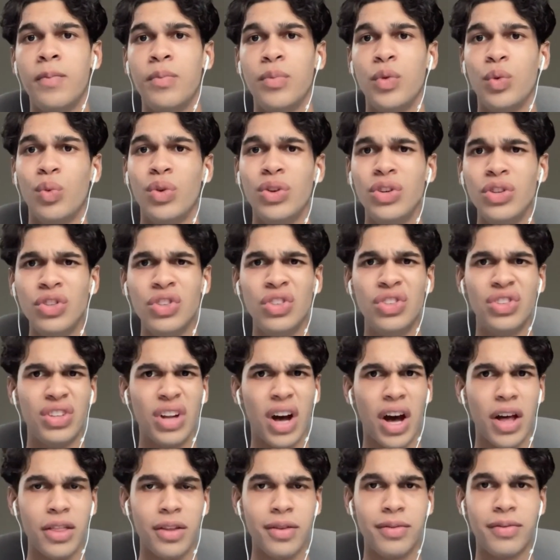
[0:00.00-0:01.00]
When you
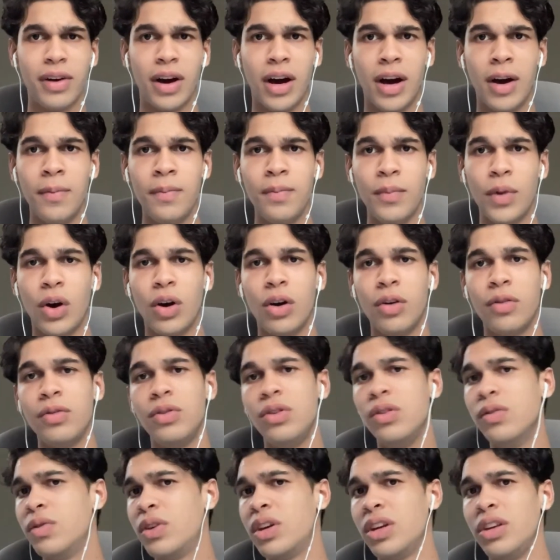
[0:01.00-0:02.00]
start the farm off,
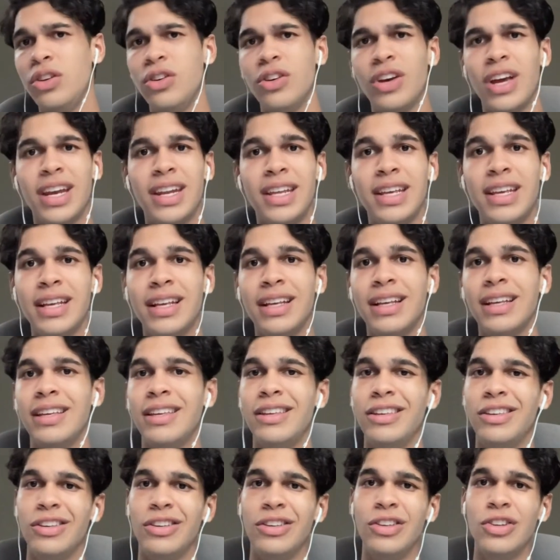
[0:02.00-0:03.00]
you're getting,
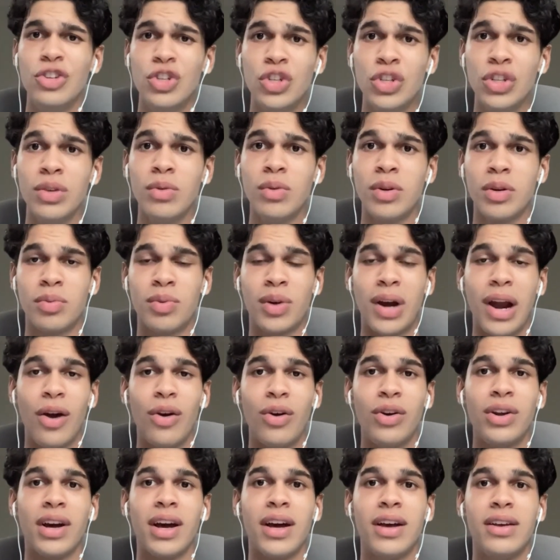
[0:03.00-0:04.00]
usually want to
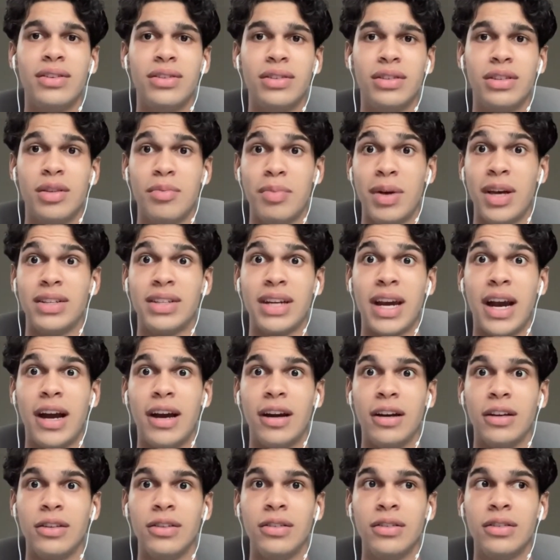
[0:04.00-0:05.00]
prioritize the best
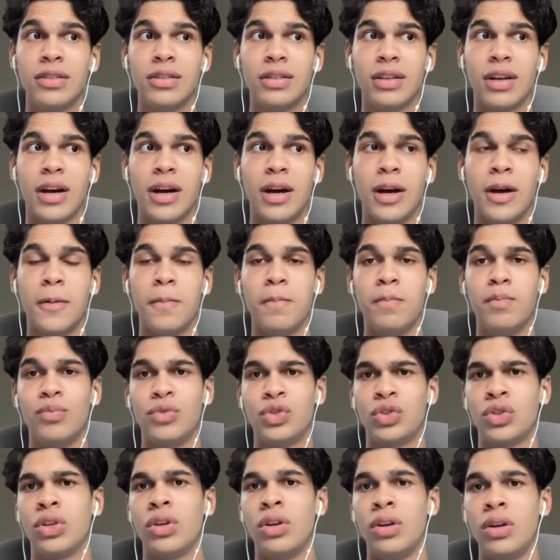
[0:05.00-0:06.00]
characters.
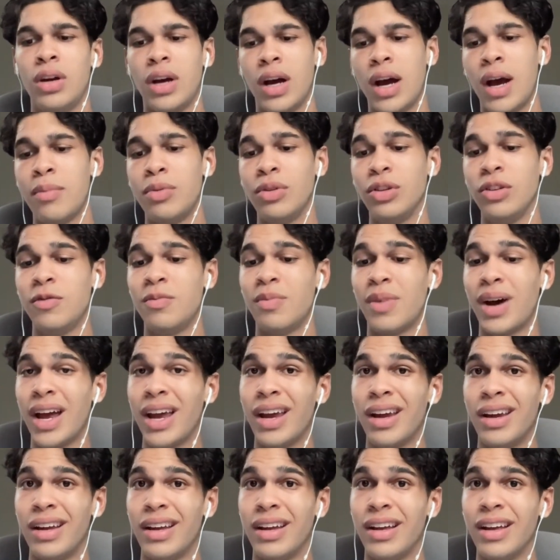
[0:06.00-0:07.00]
So I believe
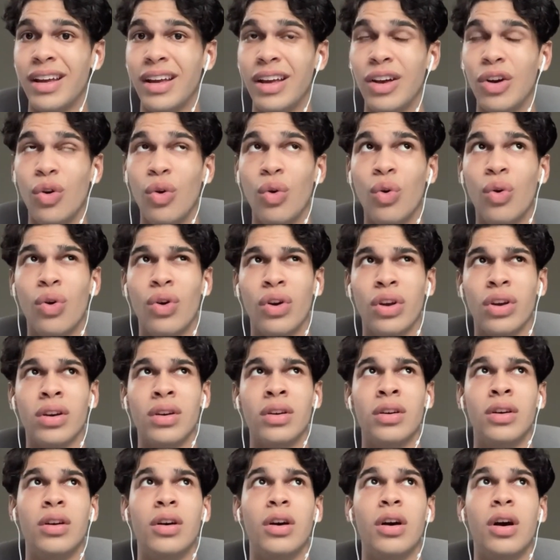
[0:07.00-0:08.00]
my order
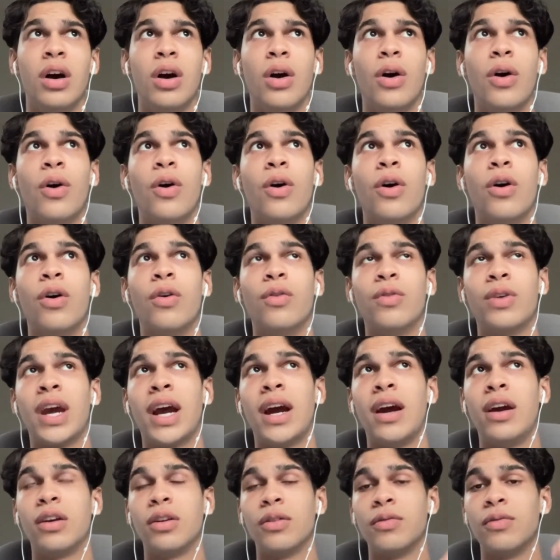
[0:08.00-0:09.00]
of
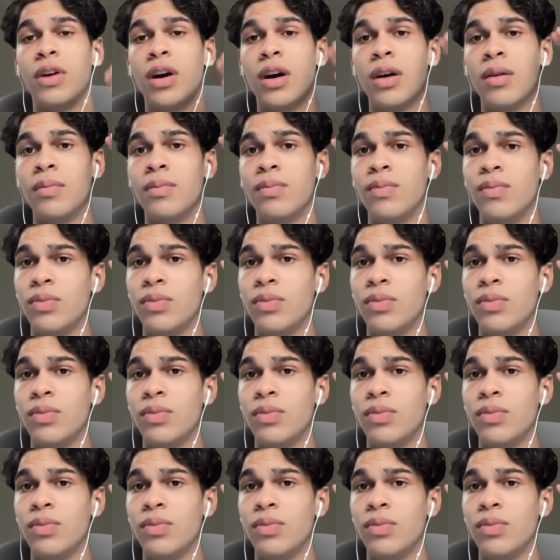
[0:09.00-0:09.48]
character farm.